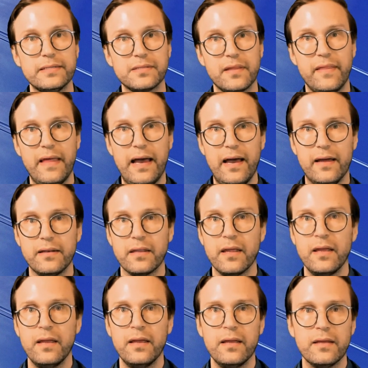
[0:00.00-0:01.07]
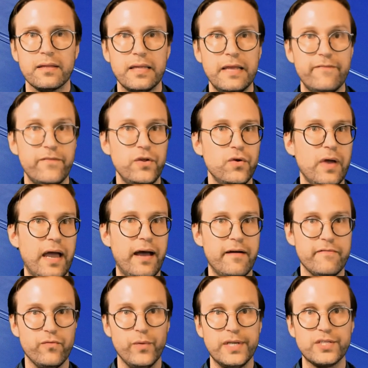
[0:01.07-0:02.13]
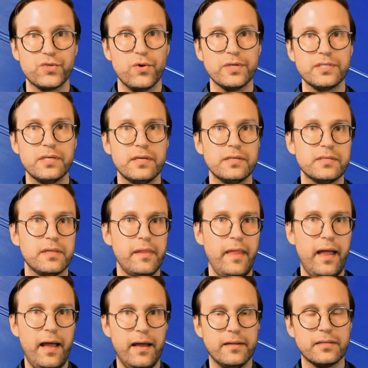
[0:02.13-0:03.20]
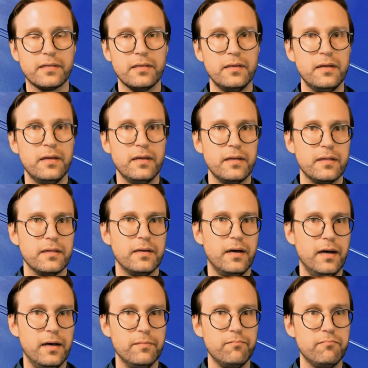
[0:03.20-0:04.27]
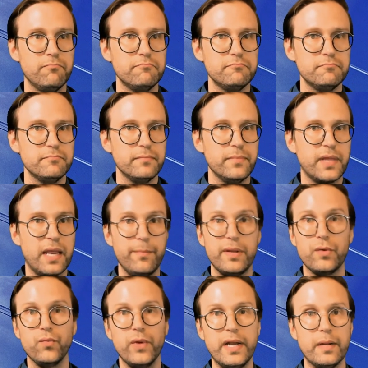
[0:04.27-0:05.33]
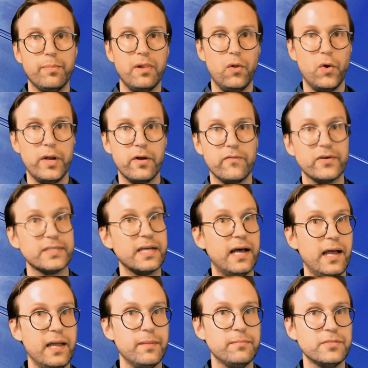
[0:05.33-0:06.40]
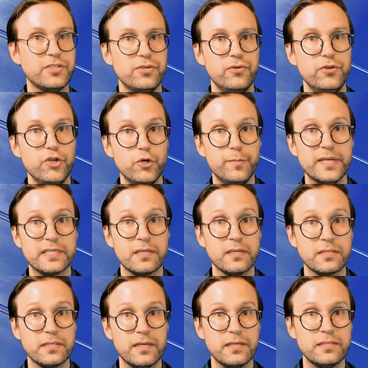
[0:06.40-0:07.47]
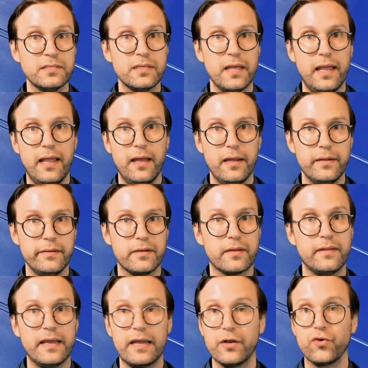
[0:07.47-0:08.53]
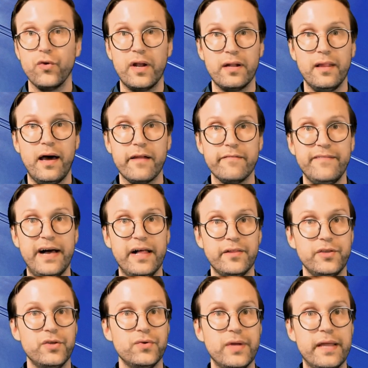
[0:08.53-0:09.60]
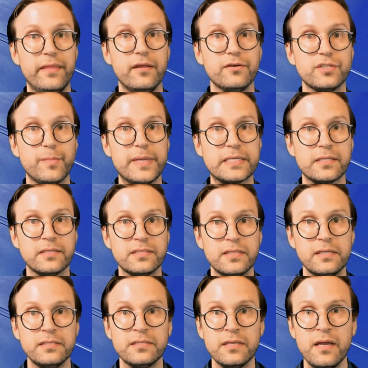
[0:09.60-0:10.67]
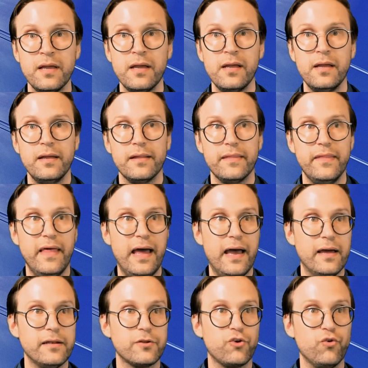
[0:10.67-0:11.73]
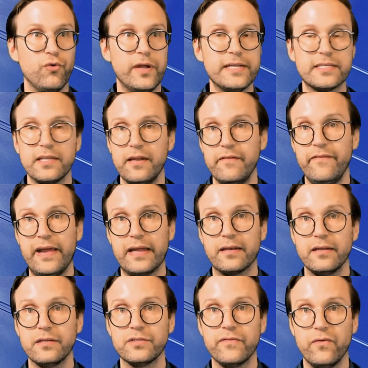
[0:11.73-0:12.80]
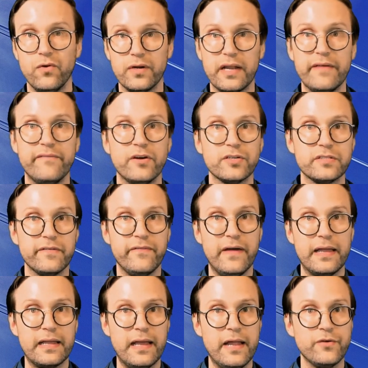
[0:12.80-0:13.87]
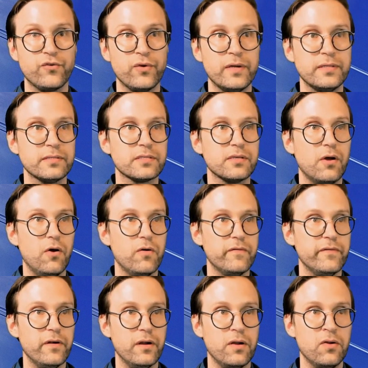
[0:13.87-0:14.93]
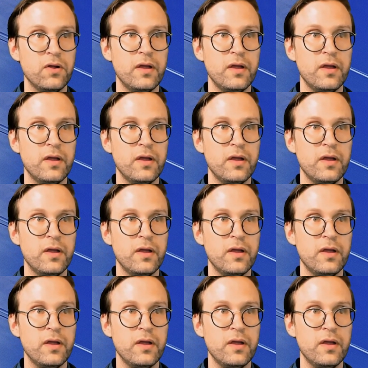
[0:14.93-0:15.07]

that if you have resources that can be redeployed over time to new businesses and they can create a lot of value in those businesses, that creates an advantage for diversifying entrants over